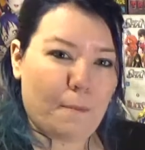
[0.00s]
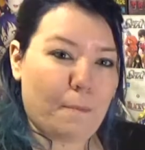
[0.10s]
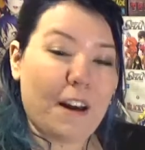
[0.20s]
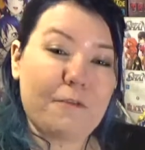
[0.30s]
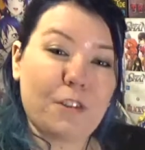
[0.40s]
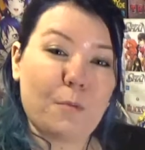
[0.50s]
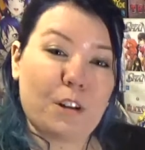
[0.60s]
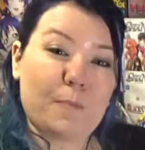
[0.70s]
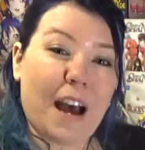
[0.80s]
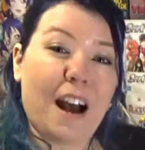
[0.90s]
But for the
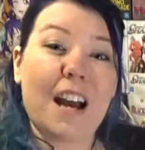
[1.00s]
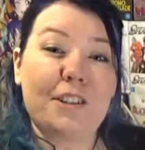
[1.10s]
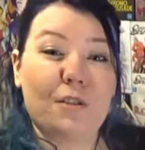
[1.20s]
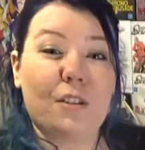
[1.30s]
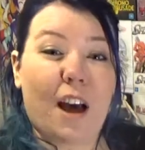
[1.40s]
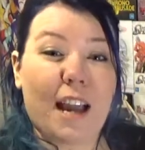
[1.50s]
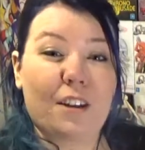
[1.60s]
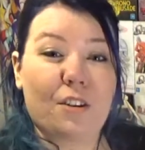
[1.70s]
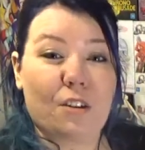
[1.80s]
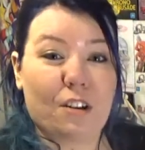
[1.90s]
most part, I do
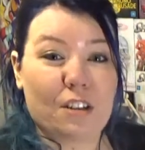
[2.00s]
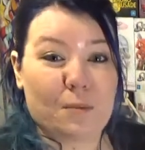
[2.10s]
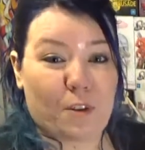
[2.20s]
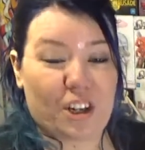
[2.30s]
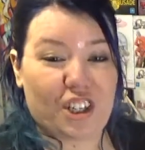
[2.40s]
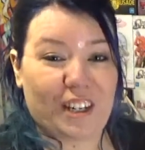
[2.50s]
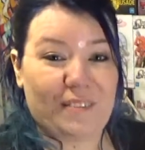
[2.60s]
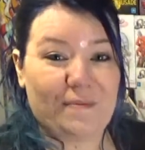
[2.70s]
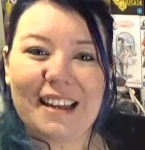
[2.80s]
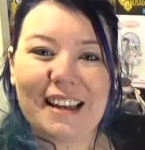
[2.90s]
like her expression.
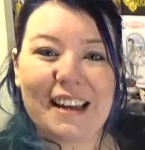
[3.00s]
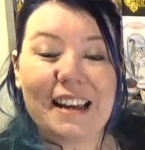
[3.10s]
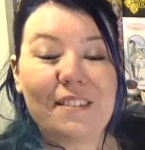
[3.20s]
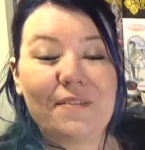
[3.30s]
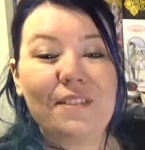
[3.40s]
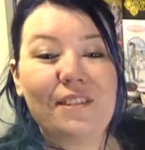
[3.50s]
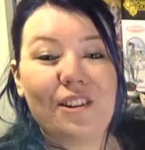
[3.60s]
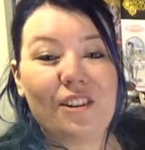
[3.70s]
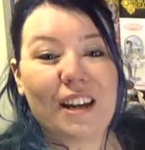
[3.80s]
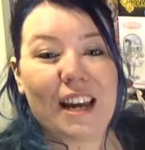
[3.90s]
If you
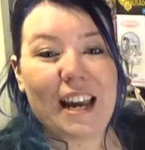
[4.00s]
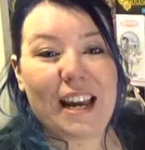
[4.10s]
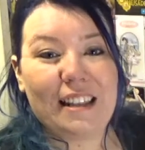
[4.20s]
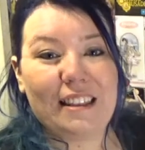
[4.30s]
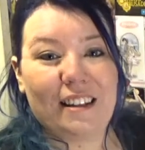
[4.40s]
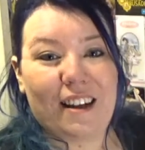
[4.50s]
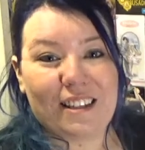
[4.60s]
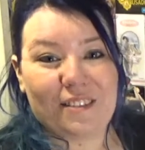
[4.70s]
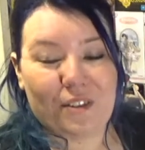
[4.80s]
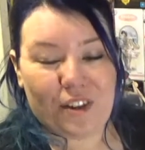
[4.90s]
look at the
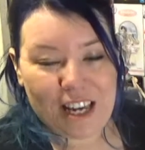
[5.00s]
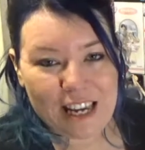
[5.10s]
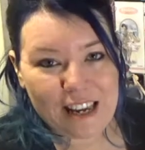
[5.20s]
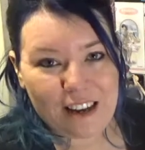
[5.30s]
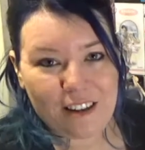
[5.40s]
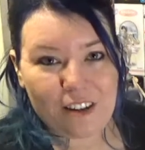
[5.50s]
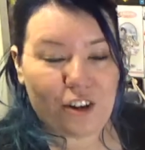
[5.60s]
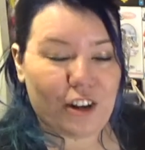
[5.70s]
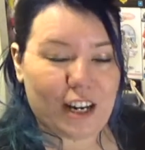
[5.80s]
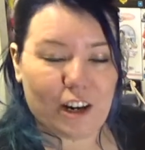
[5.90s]
likes of her
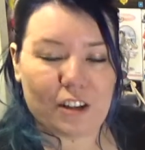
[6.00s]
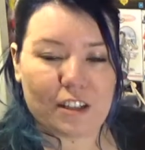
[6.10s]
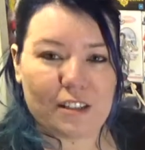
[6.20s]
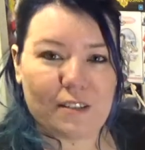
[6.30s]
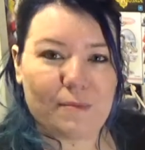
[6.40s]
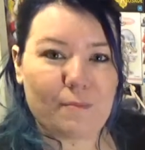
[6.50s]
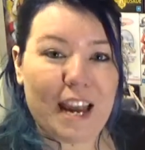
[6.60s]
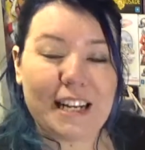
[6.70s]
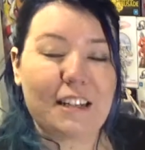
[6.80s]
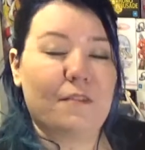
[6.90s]
hair is
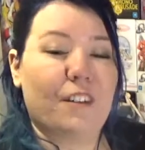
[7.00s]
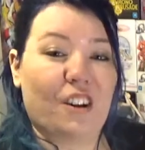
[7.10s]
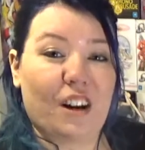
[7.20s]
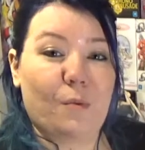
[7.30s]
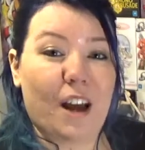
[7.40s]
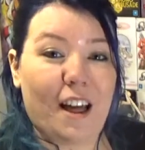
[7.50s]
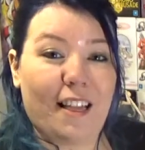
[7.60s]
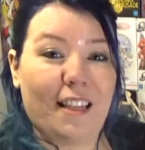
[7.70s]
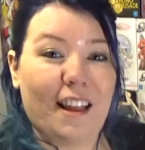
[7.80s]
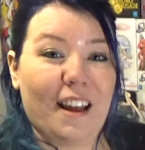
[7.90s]
painted very
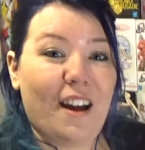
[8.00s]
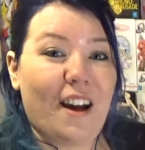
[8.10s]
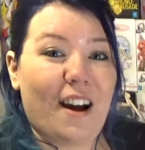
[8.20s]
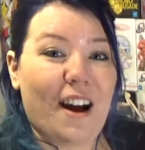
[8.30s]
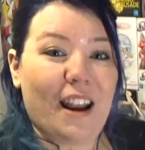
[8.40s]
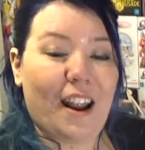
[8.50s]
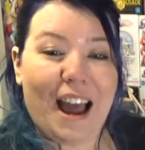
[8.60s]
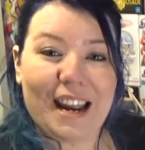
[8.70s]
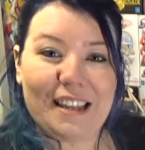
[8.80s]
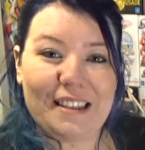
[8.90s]
well. I
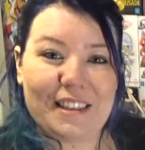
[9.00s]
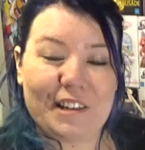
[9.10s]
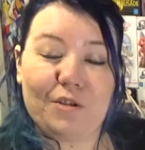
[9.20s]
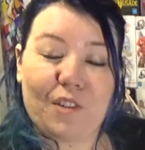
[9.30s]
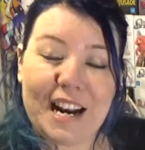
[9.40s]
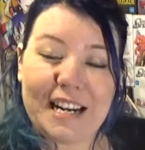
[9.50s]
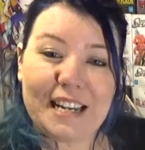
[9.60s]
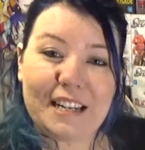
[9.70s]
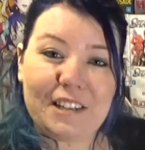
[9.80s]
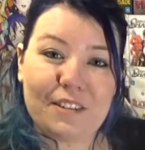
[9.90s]
like the
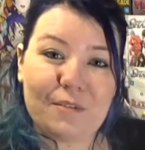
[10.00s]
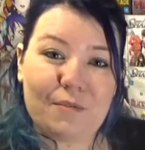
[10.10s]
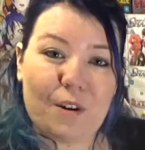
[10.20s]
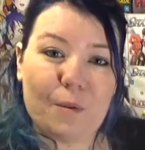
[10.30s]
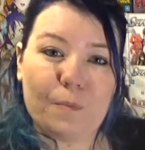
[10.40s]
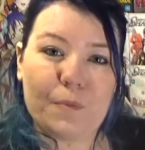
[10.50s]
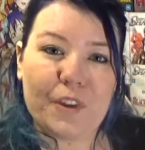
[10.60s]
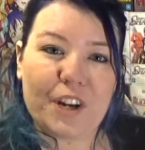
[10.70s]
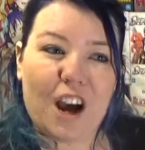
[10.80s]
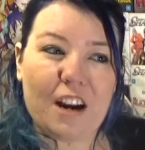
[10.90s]
gradient from
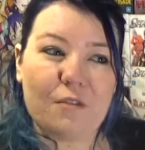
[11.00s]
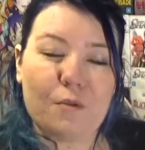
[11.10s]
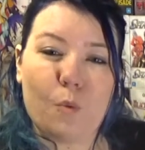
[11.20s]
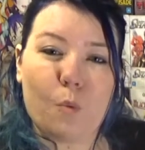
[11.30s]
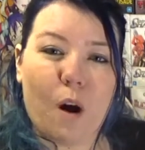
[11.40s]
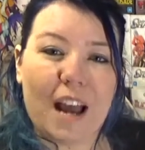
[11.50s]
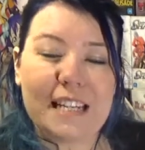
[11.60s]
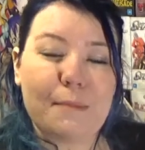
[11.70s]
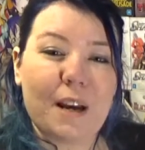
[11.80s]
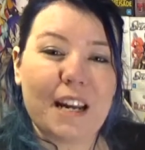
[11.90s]
the kind of
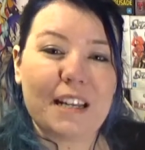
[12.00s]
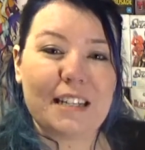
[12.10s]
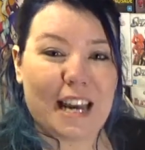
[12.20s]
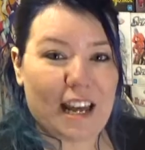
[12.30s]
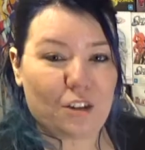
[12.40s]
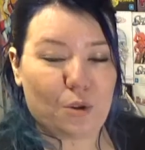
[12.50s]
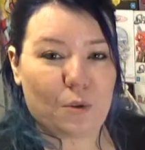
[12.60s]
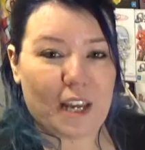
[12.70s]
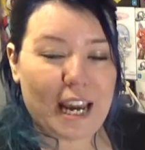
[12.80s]
whitey pink down to the